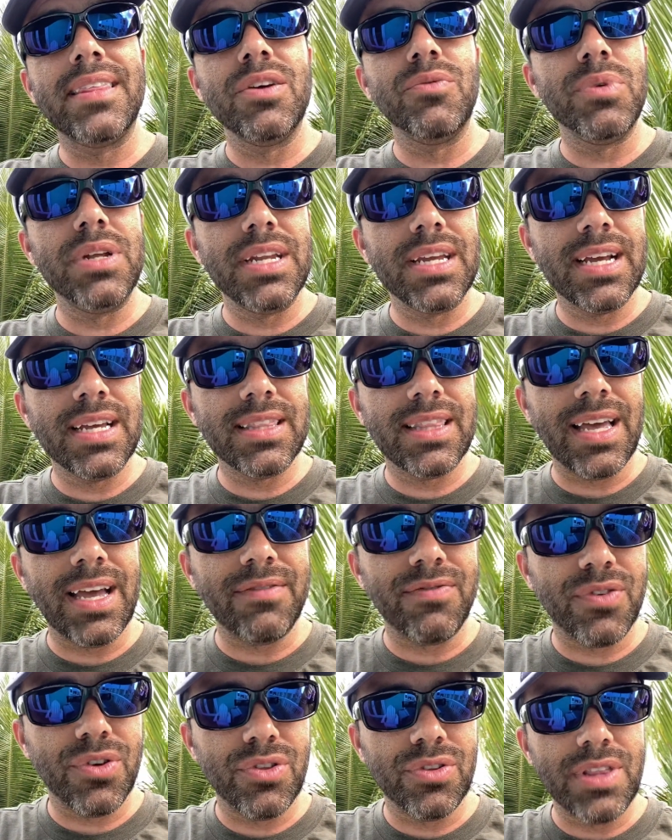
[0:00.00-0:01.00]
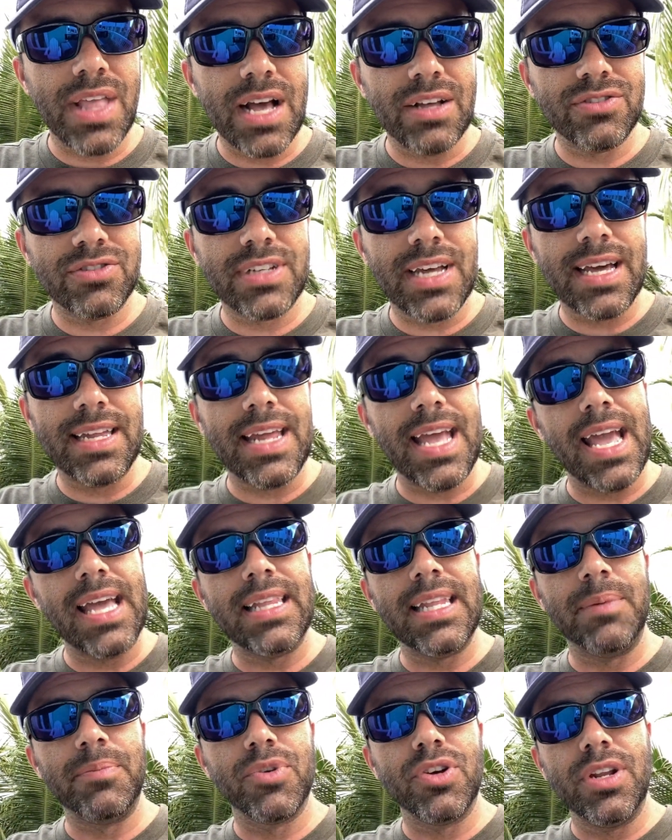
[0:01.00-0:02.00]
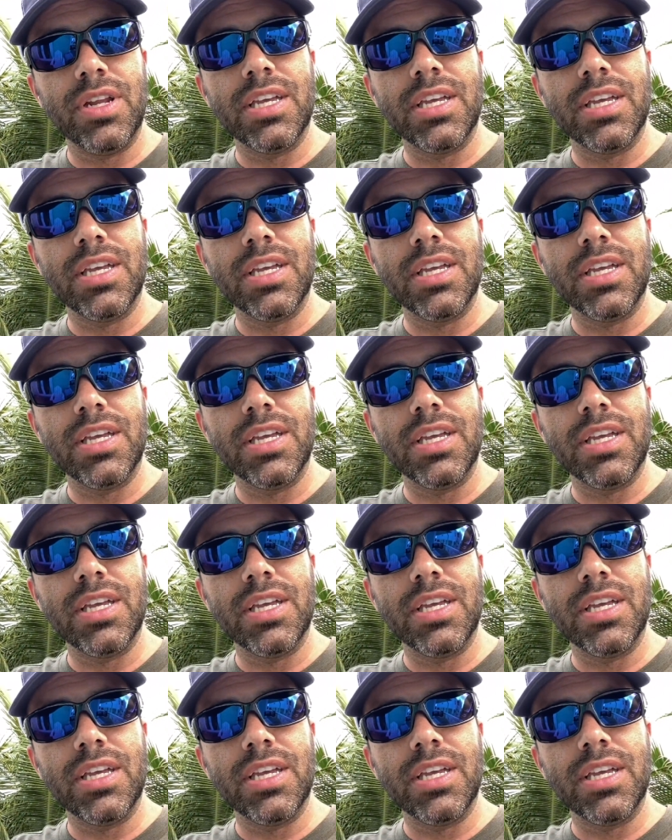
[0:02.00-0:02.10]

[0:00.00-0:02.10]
we didn't get that for the downside, and I'm going to